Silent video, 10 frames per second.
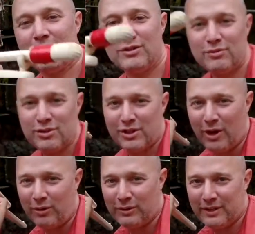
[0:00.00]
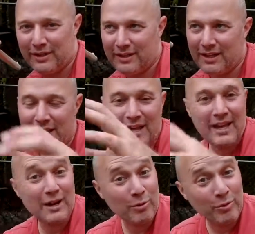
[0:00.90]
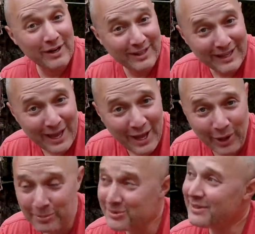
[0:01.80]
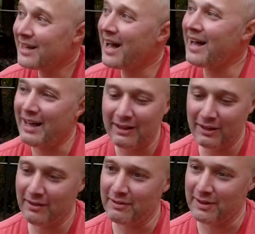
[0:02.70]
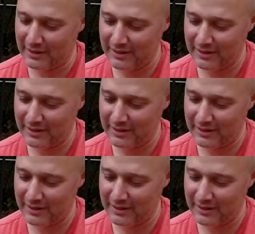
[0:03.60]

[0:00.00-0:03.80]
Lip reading: You just hold it, and it really helps. I love it.